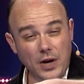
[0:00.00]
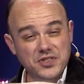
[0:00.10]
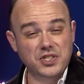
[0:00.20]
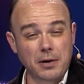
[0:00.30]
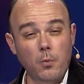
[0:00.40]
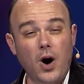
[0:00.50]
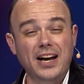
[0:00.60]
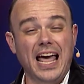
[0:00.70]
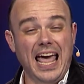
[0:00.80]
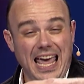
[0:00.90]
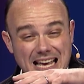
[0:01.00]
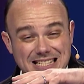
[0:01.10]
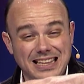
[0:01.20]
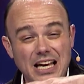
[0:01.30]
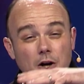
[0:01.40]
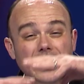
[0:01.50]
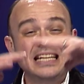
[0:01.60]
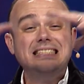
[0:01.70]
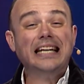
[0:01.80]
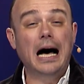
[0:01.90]
with someone is
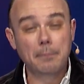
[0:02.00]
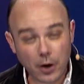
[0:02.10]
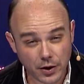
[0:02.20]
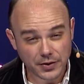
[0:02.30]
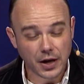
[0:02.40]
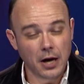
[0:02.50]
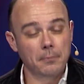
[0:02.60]
literally doubled?